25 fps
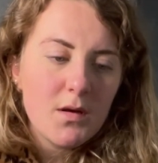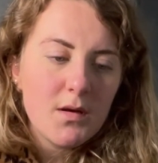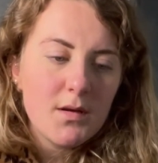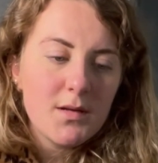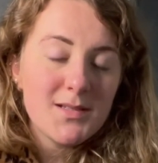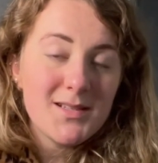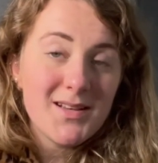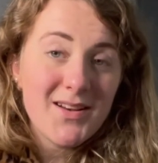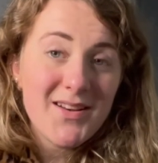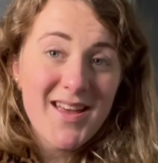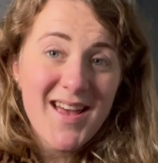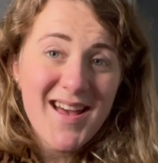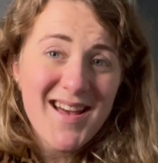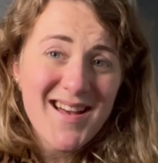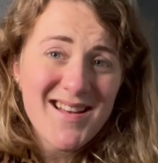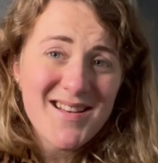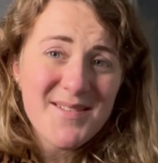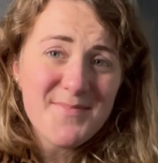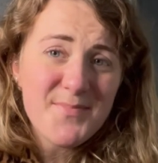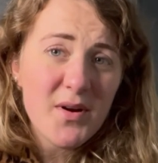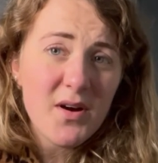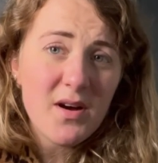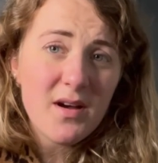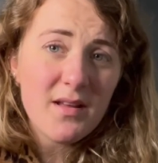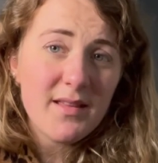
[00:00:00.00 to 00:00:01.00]
So yeah,
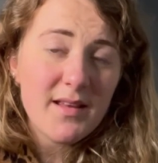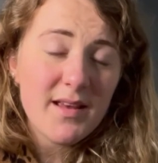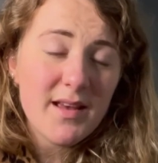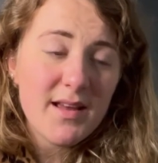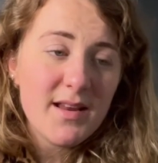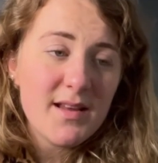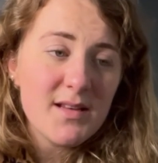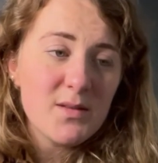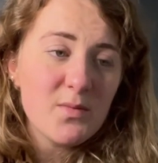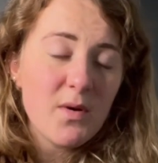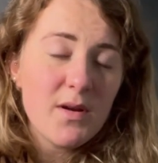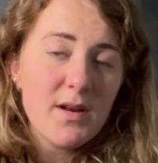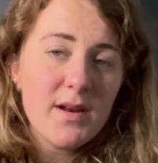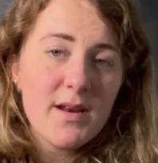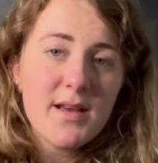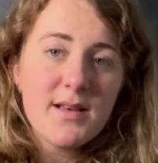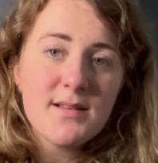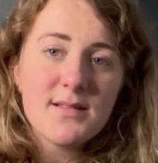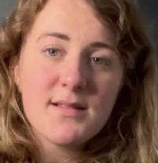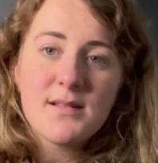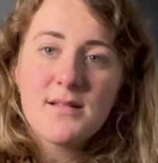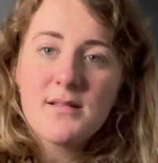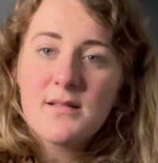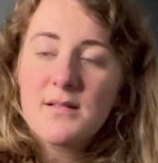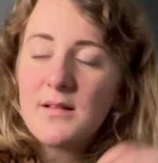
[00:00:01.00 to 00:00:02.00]
but it is what it
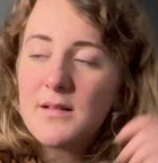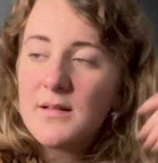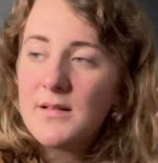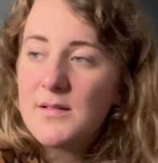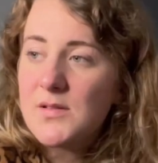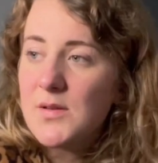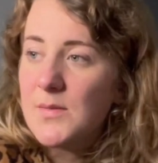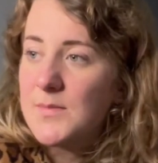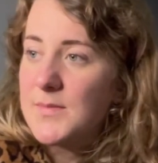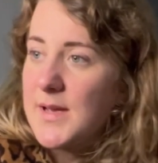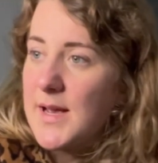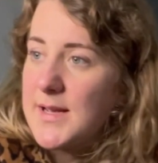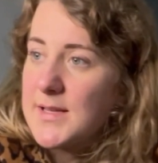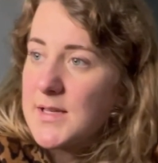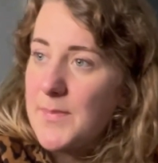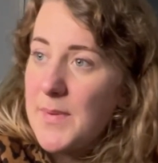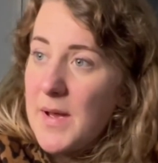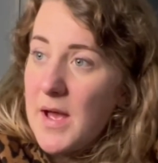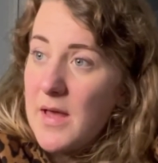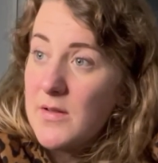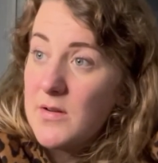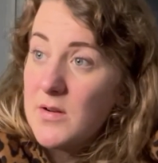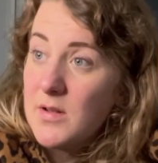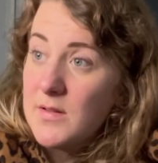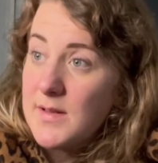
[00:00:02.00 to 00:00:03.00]
is. Some days are
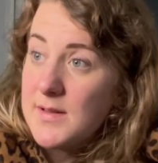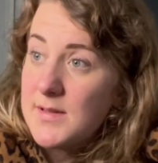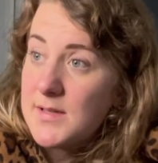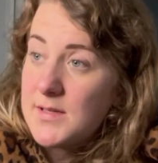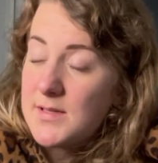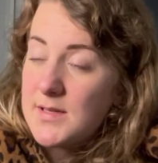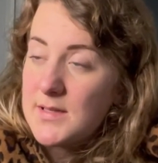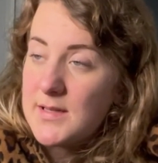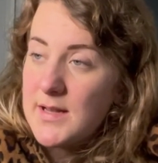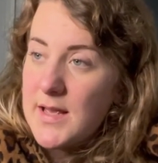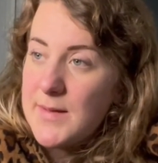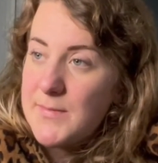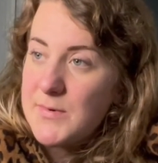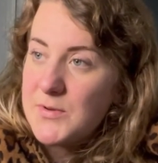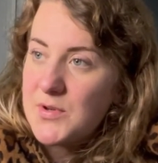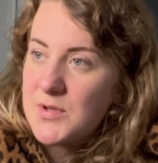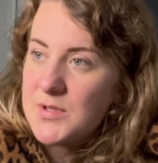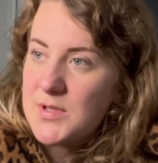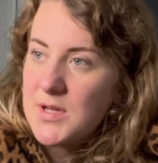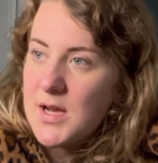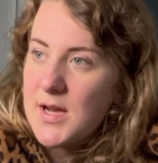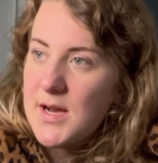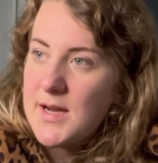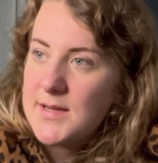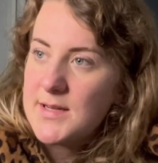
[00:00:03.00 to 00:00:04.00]
better than others. Today was
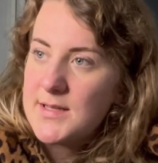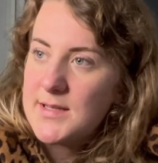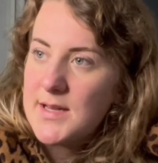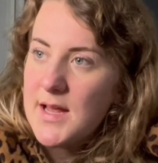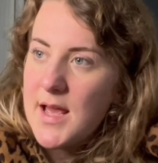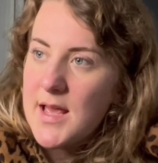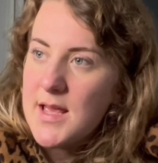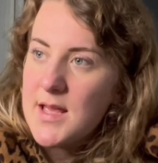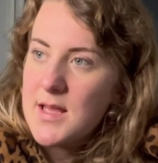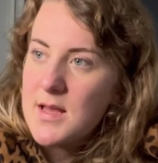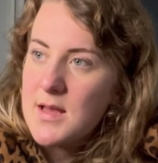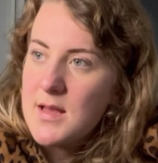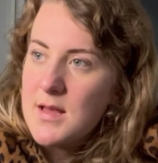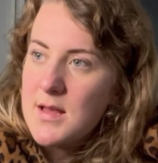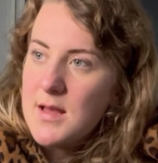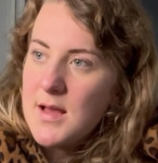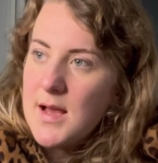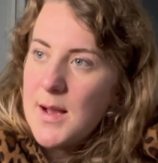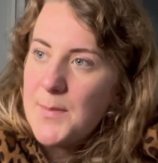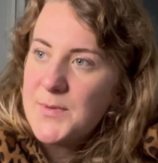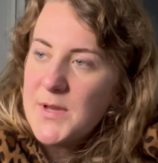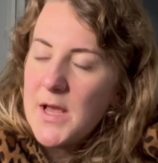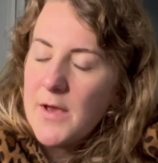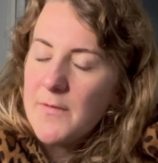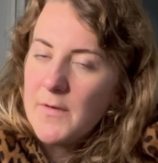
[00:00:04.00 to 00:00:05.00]
just a harder day.
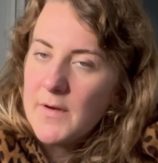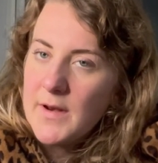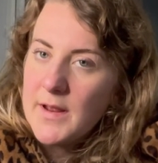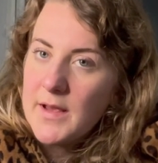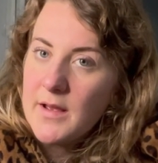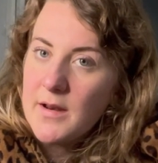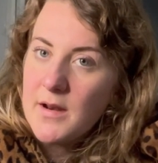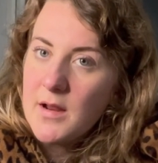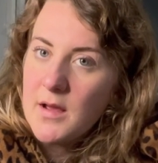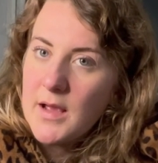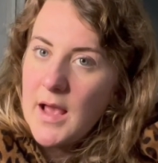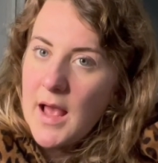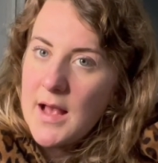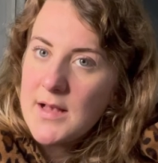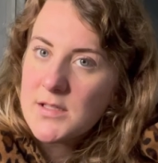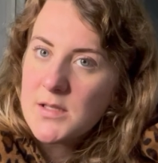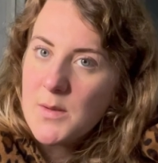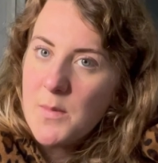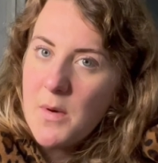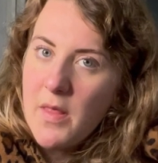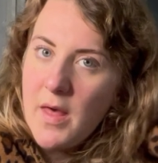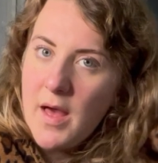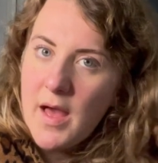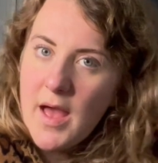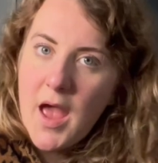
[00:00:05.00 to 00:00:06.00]
I'm definitely going to get
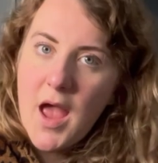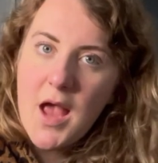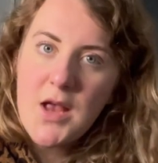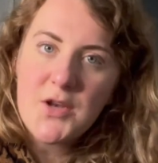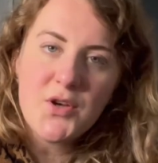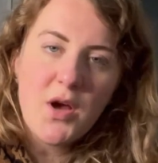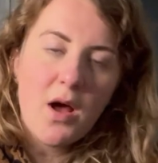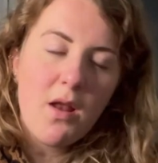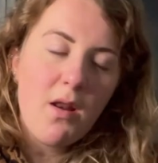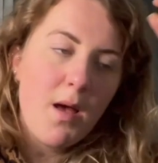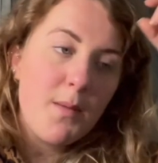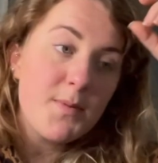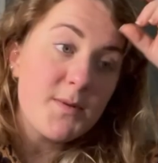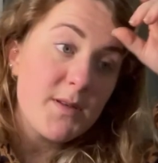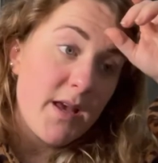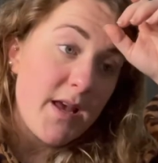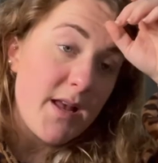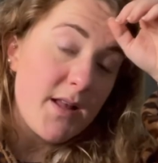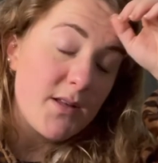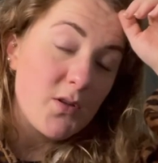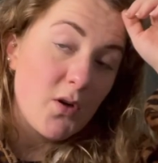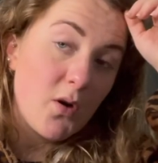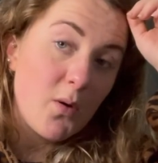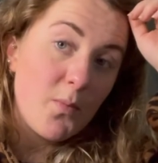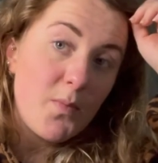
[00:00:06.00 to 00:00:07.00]
some of that HR Labs
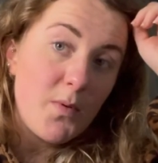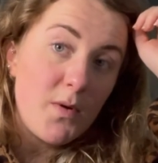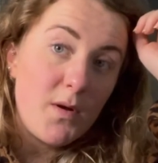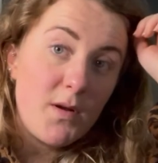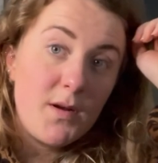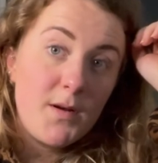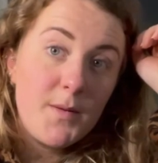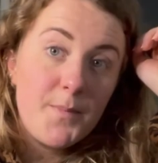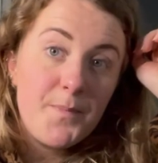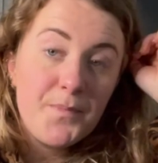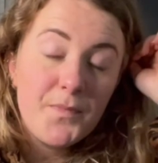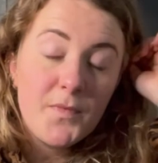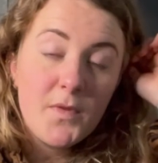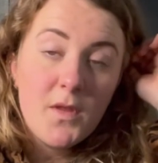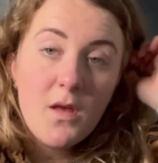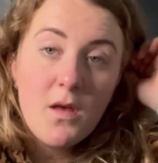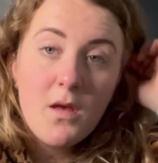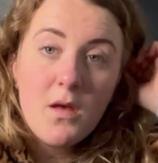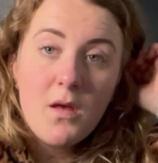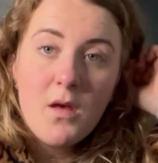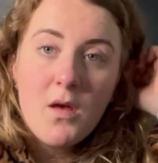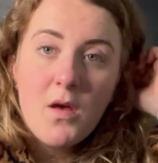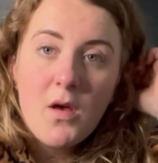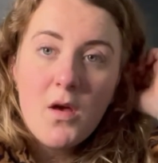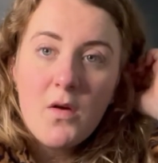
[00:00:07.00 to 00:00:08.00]
Eat Up
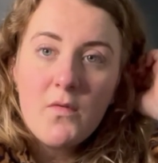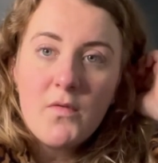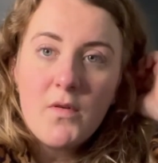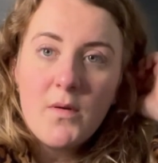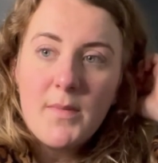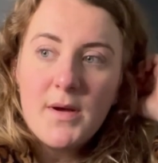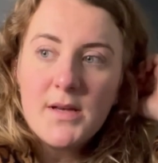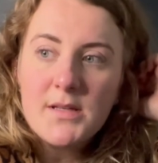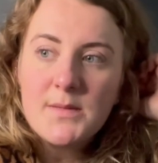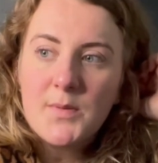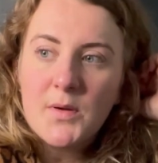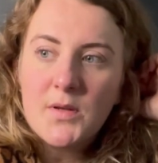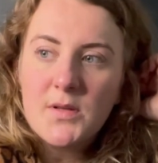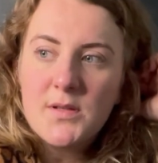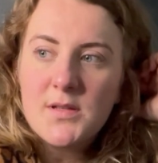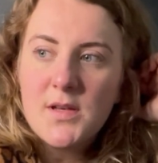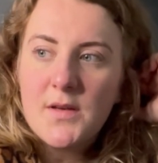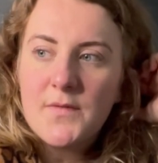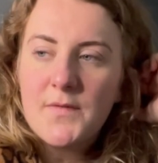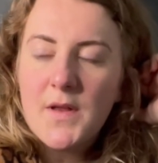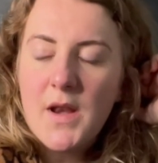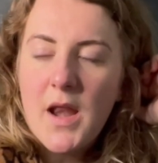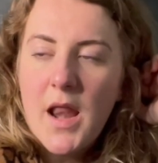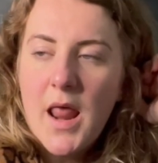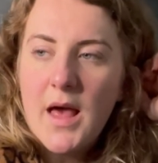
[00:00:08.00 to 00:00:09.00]
from my sponsor
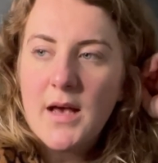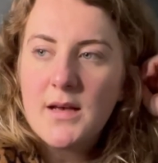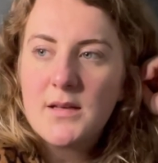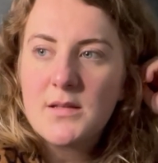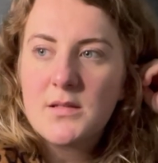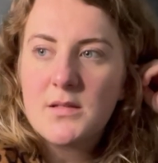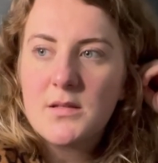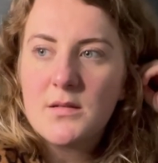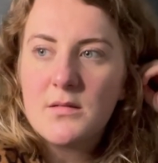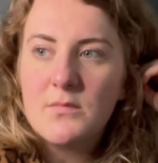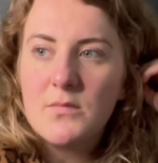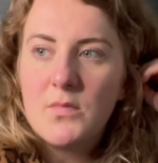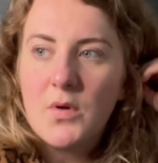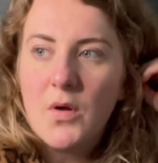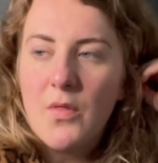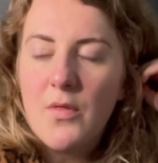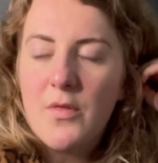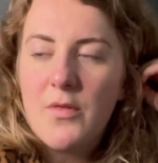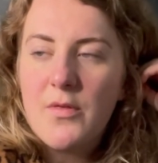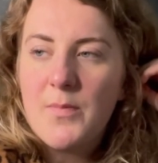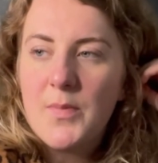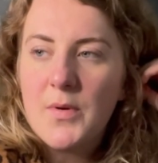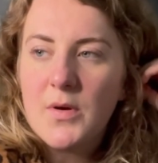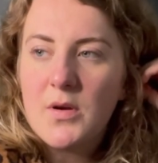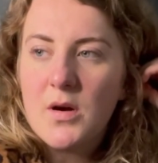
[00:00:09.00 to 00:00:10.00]
for next
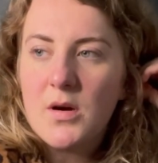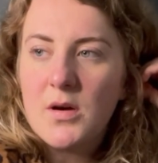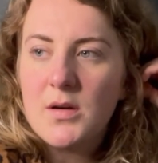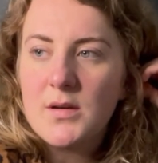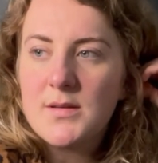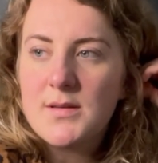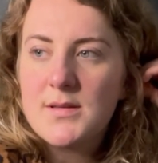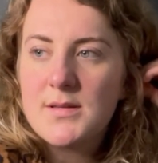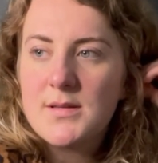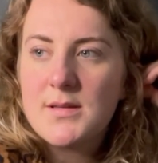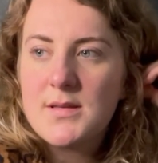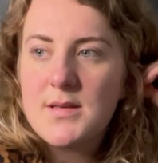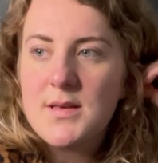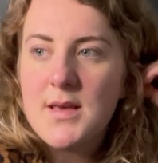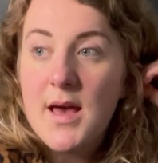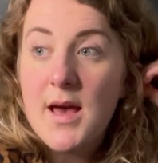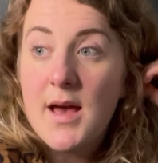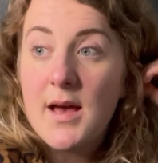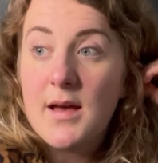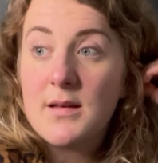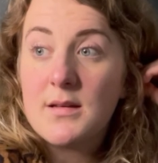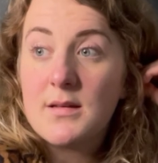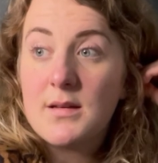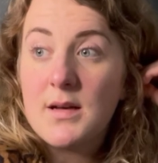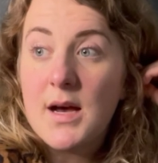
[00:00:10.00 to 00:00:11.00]
month, because
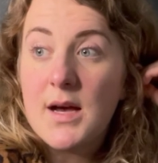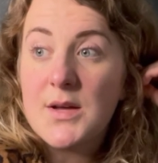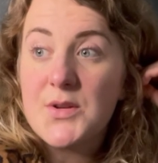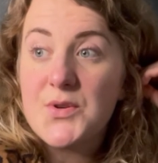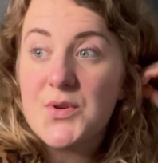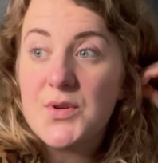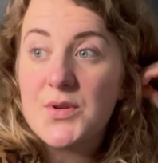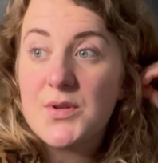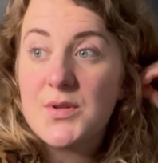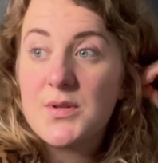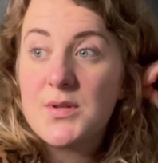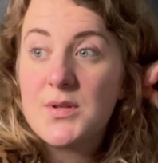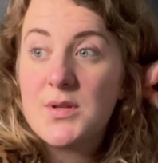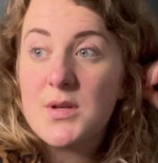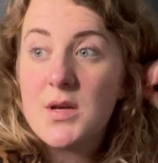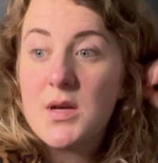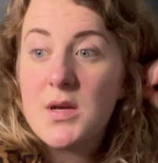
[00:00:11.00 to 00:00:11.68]
yeah, I just